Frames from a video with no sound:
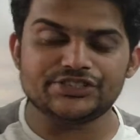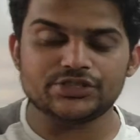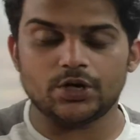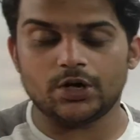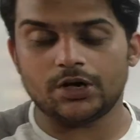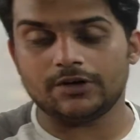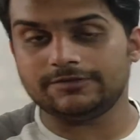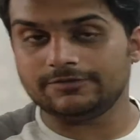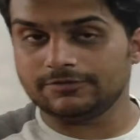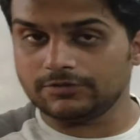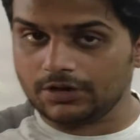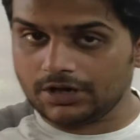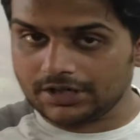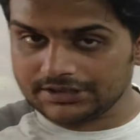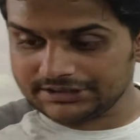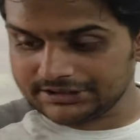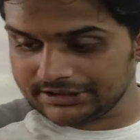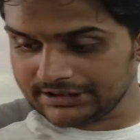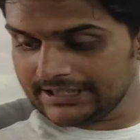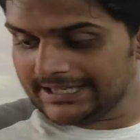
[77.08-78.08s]
of
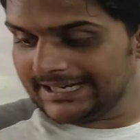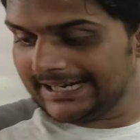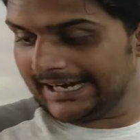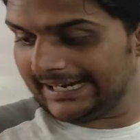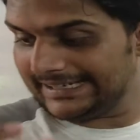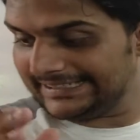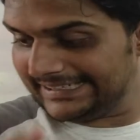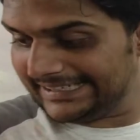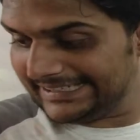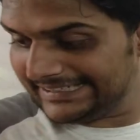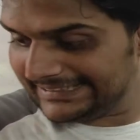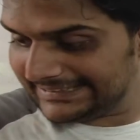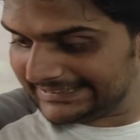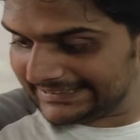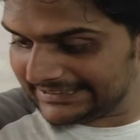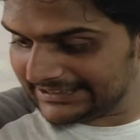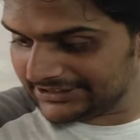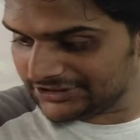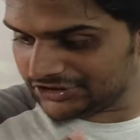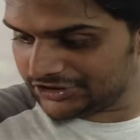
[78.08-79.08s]
what? An
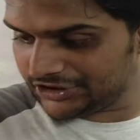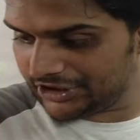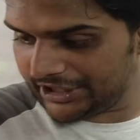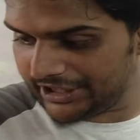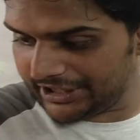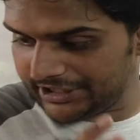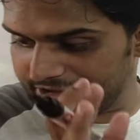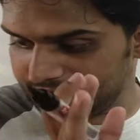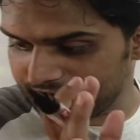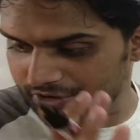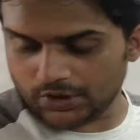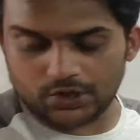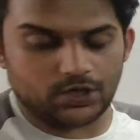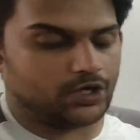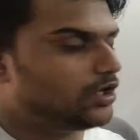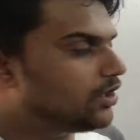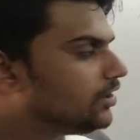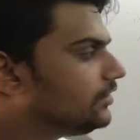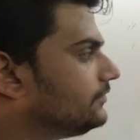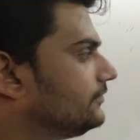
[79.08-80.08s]
interchange
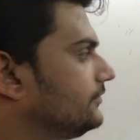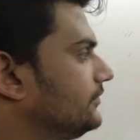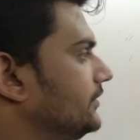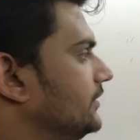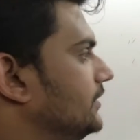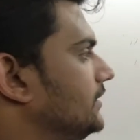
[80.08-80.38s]
of